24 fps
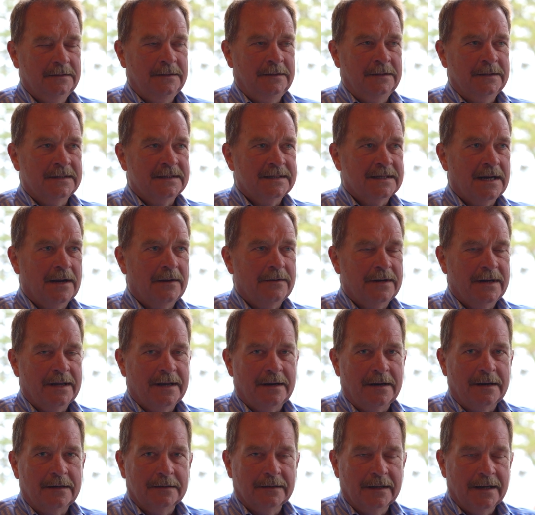sauna
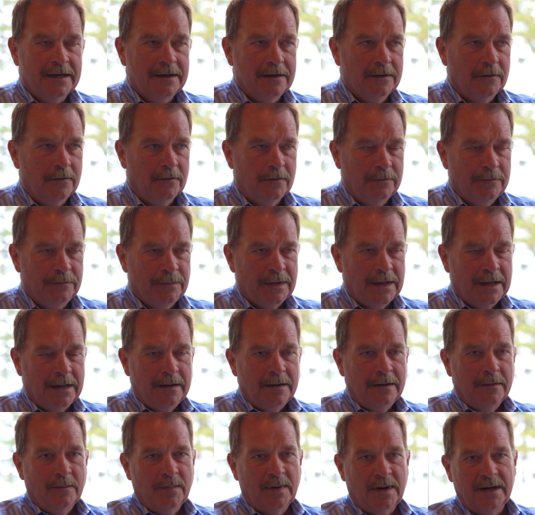at our lake home,
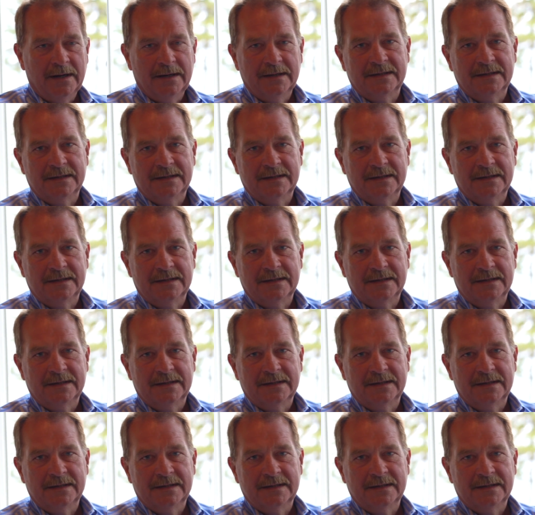but I